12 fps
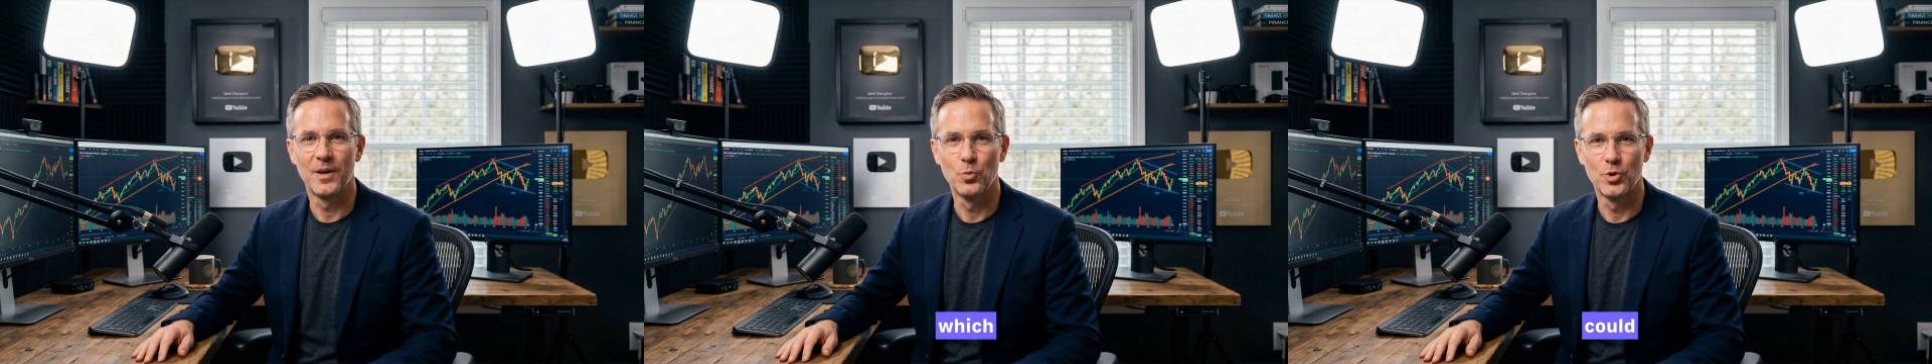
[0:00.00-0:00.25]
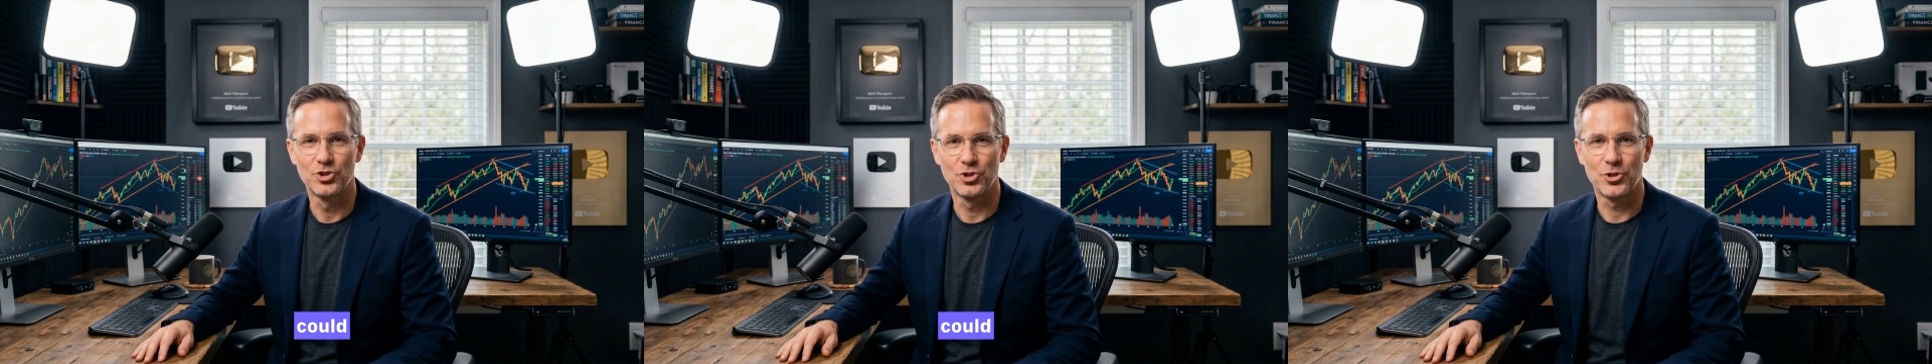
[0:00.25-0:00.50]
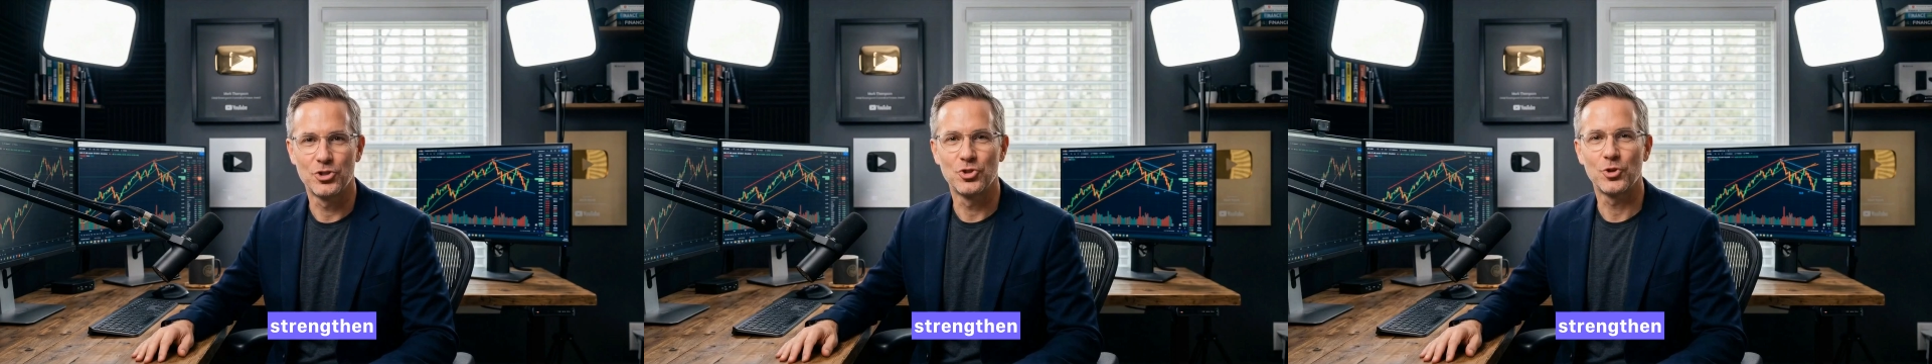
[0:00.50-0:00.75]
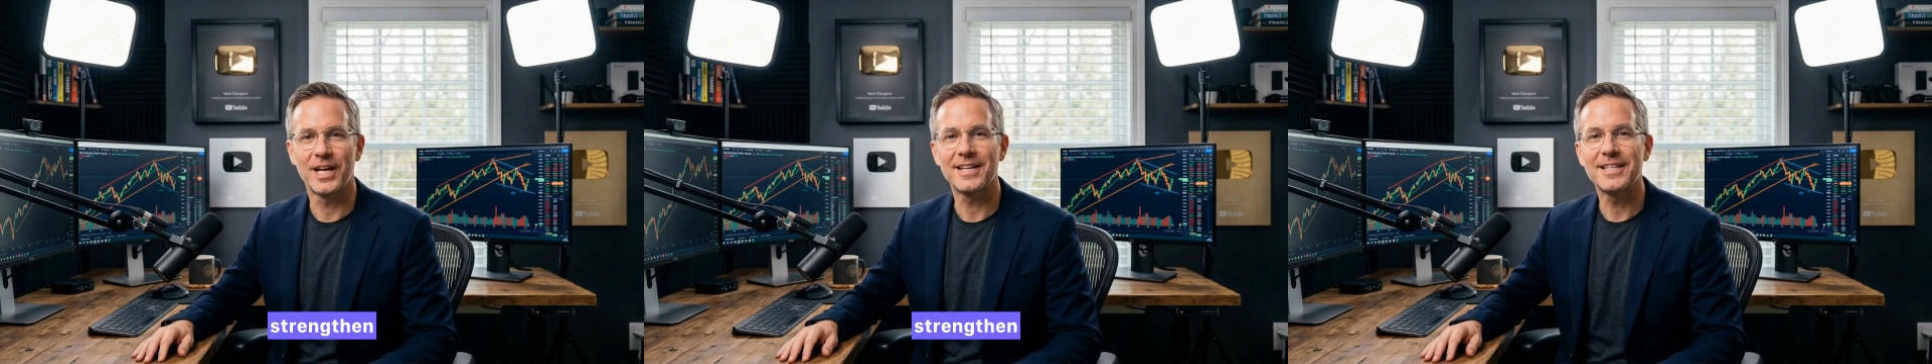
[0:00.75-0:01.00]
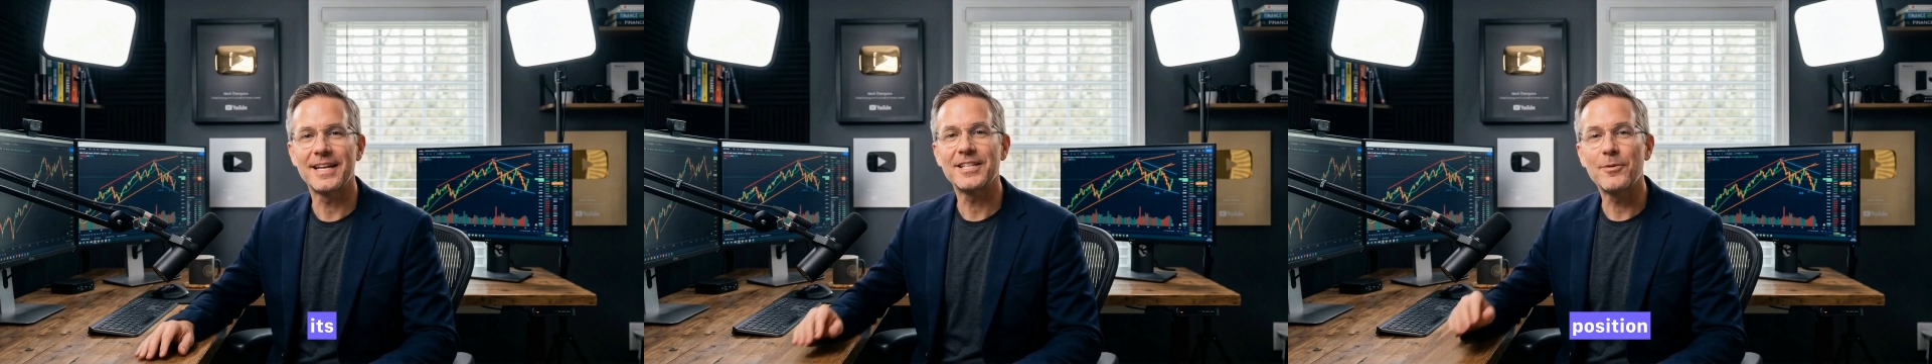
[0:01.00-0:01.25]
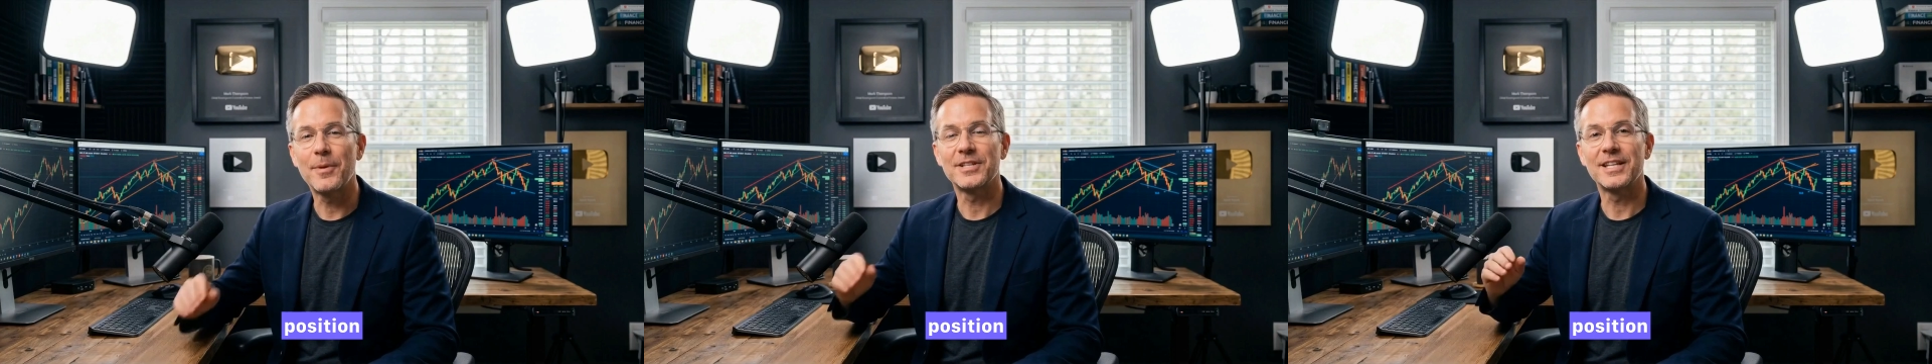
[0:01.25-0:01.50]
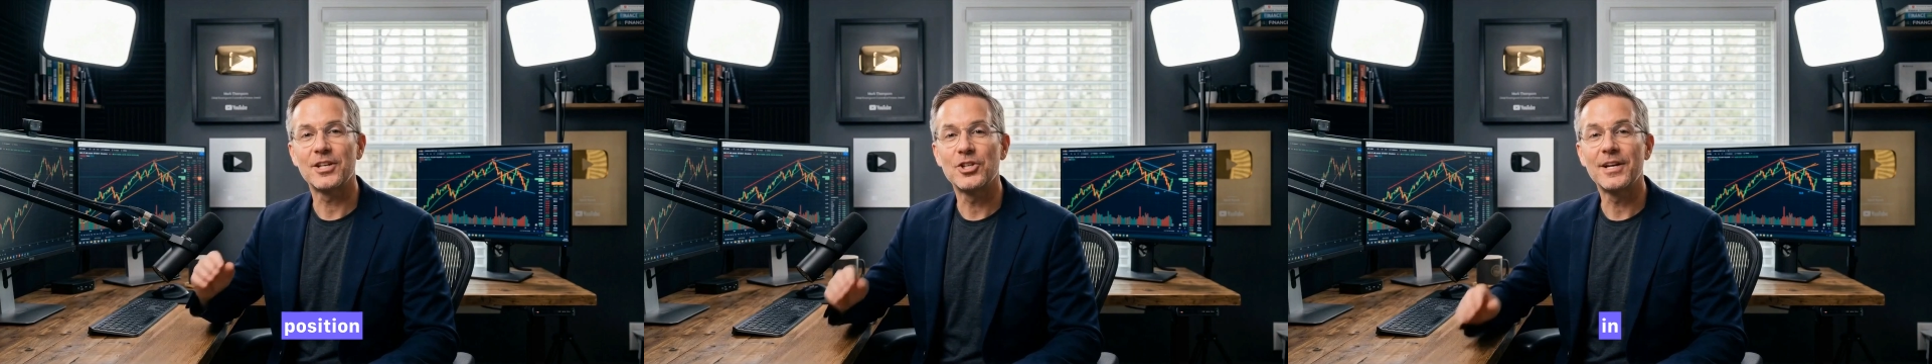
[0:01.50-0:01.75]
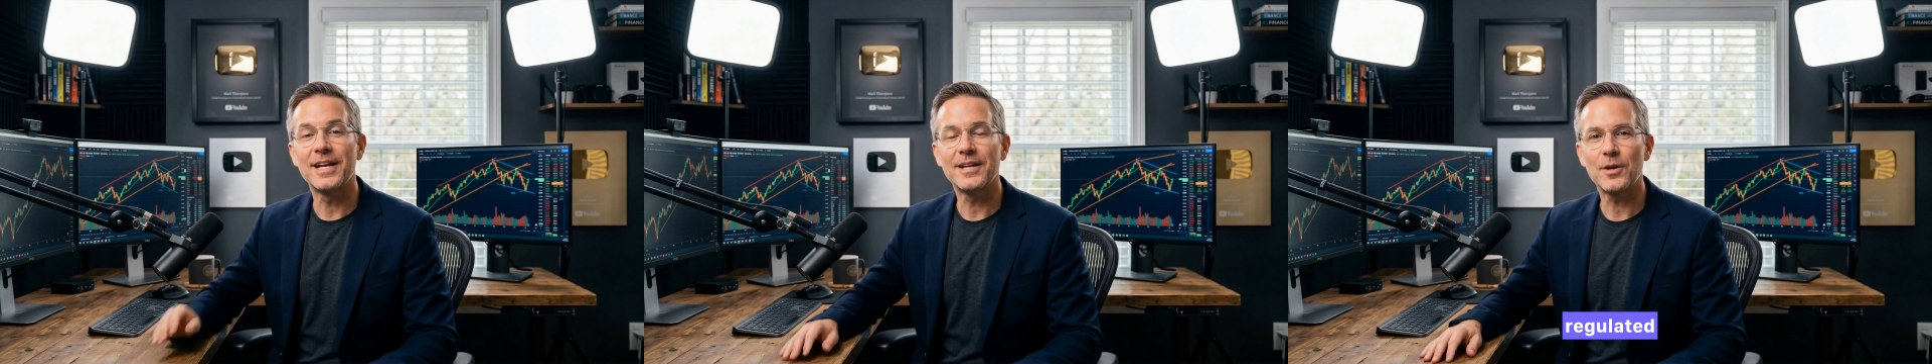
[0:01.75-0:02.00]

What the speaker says: which could strengthen its position in